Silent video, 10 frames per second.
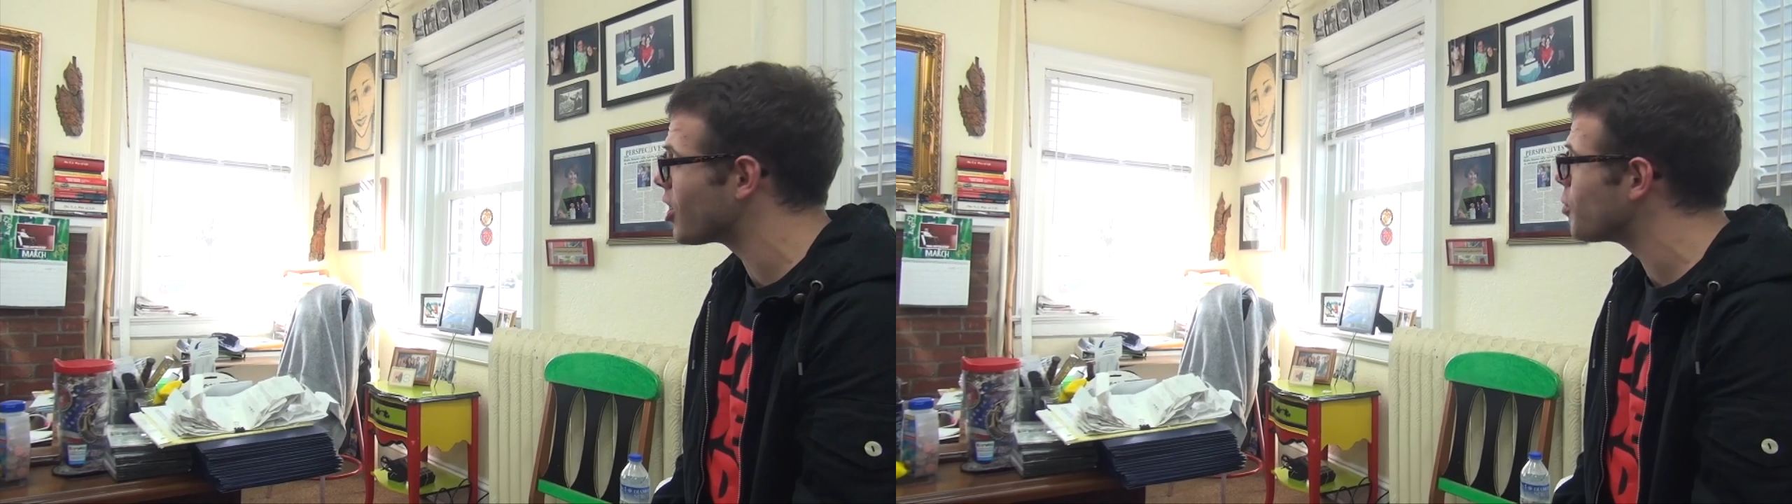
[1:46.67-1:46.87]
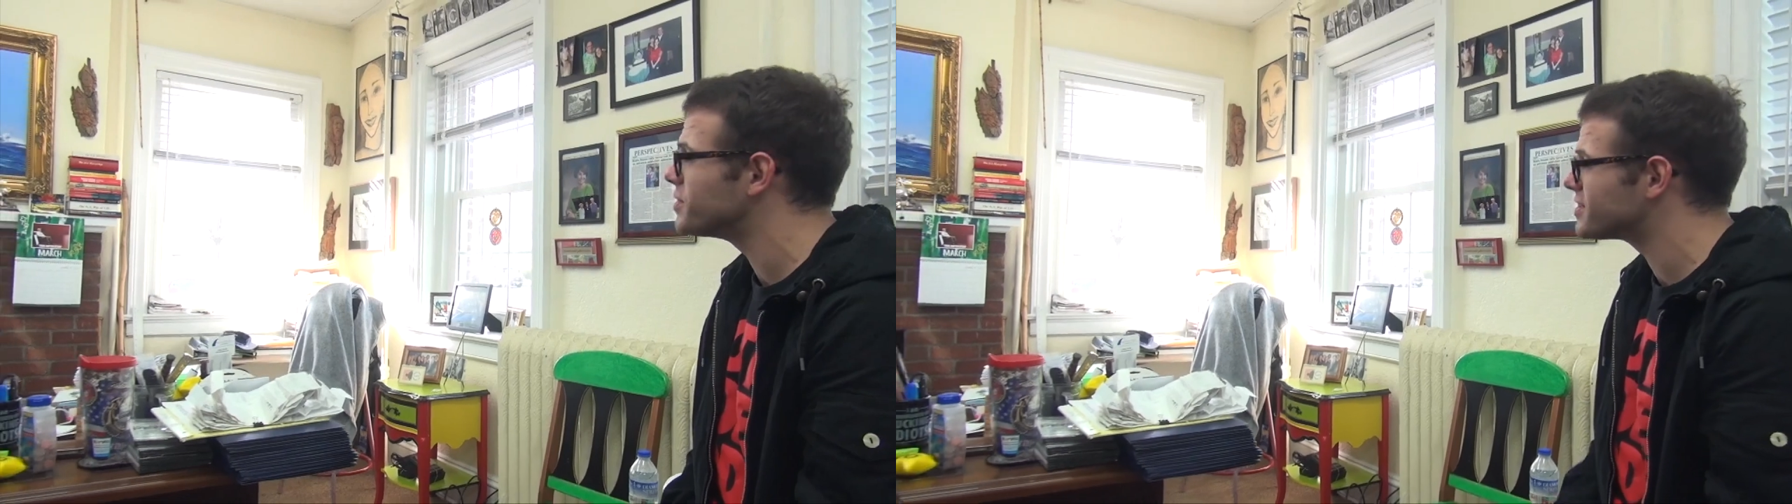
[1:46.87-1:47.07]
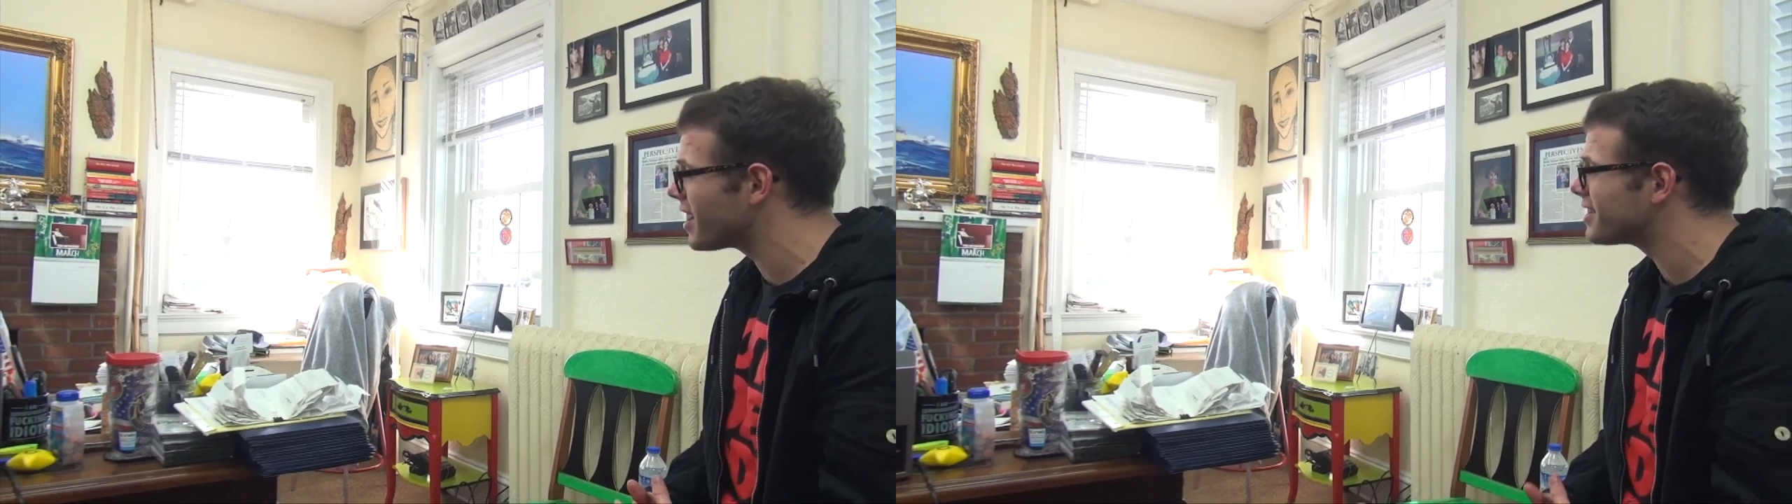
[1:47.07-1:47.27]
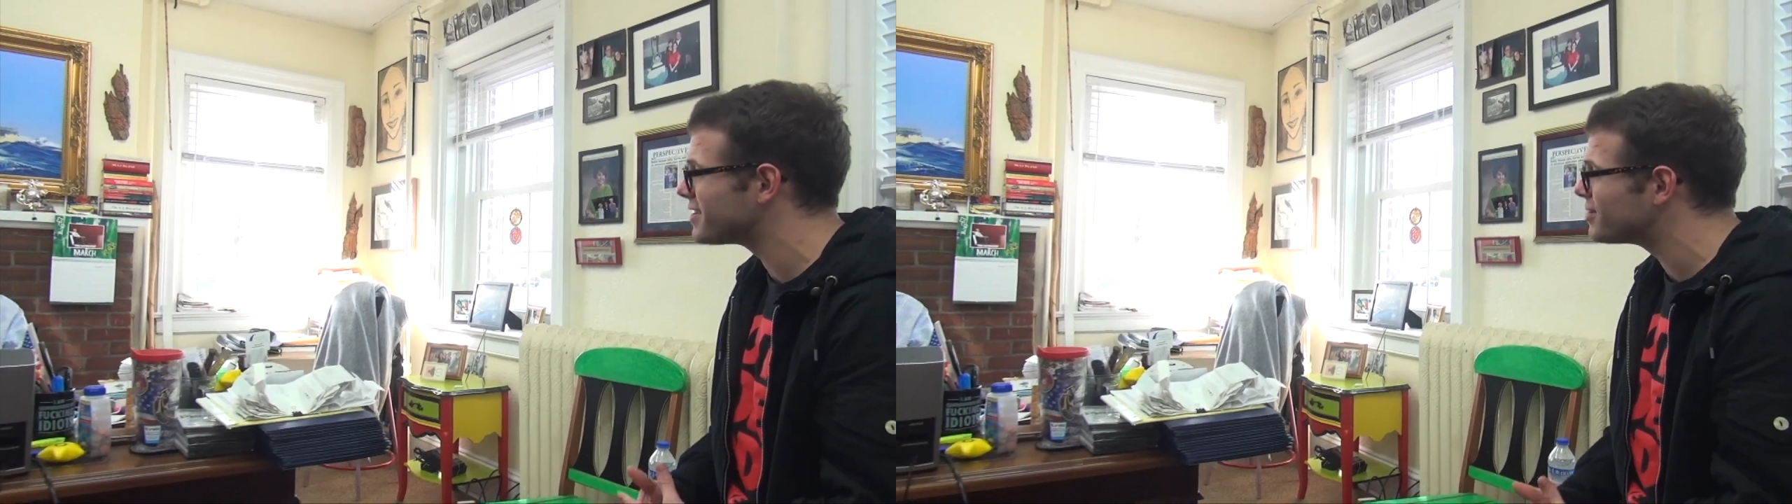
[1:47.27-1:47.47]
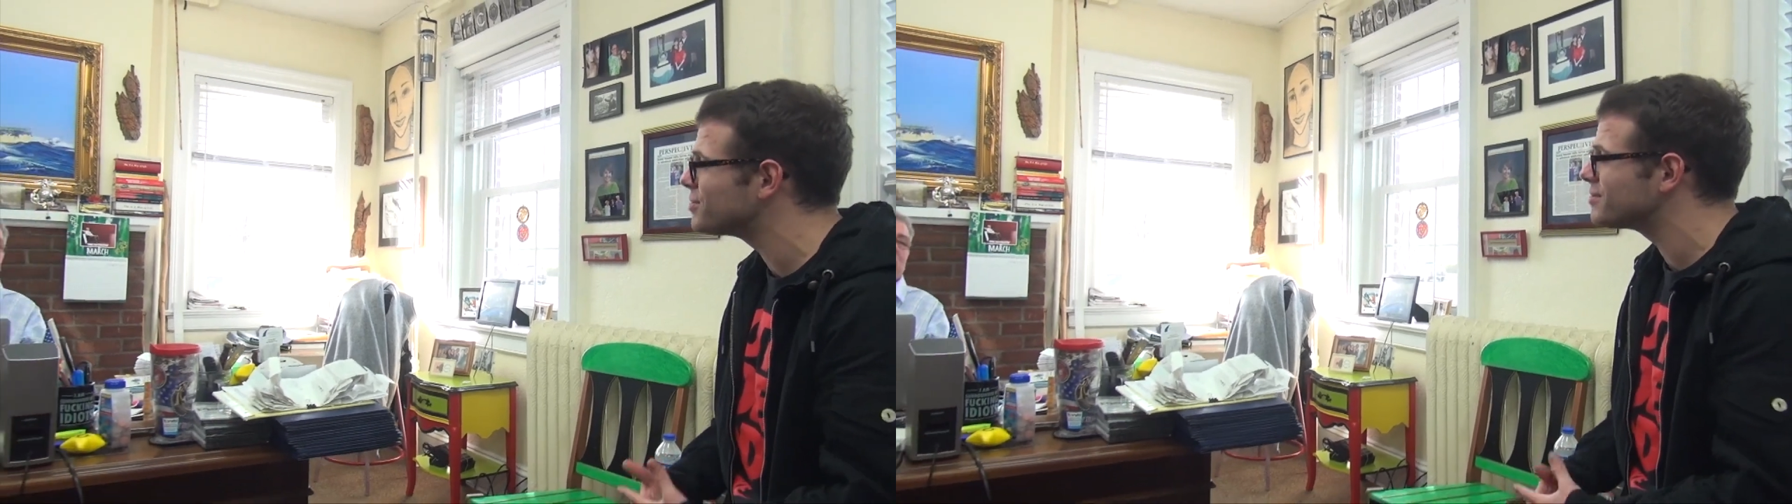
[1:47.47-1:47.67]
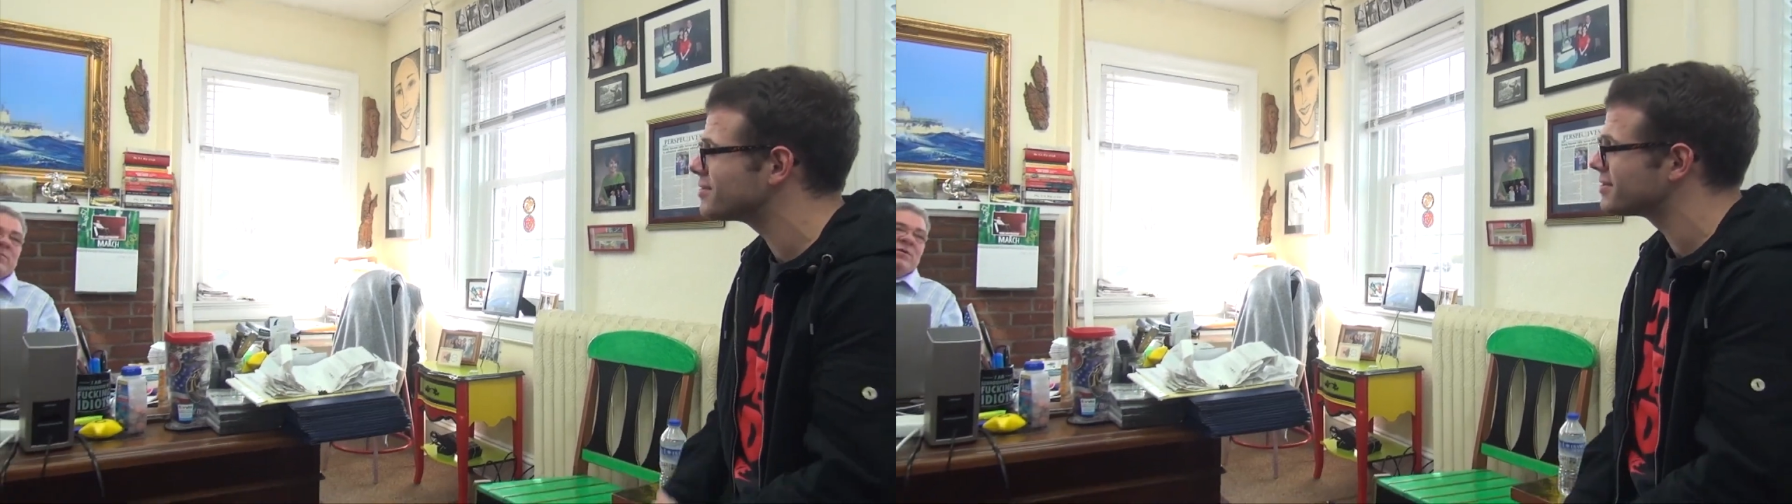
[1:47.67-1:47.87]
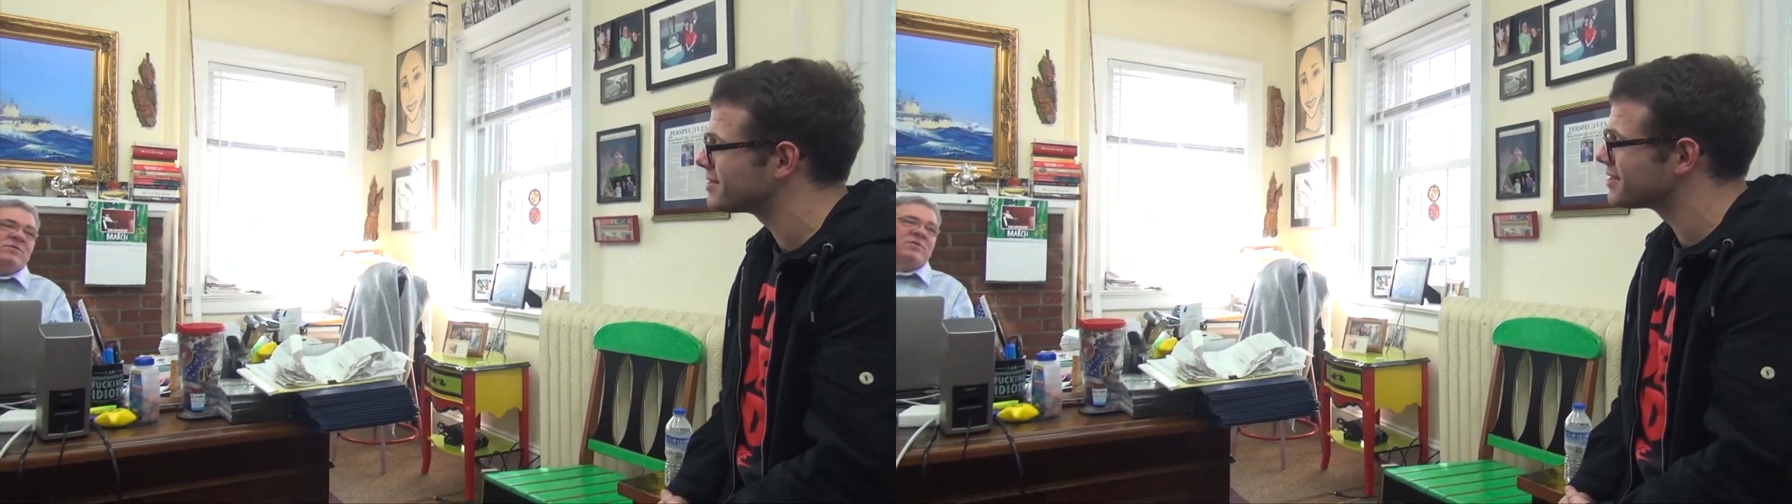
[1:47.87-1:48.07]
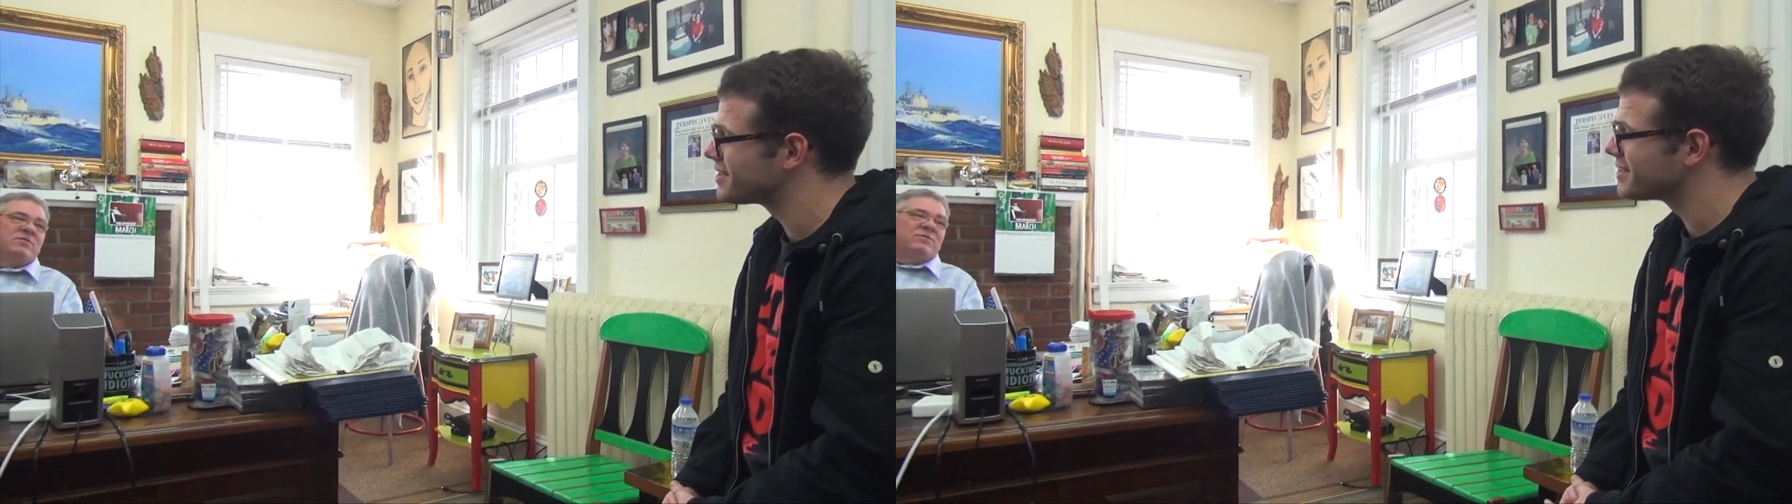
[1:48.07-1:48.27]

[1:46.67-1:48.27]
that day, brought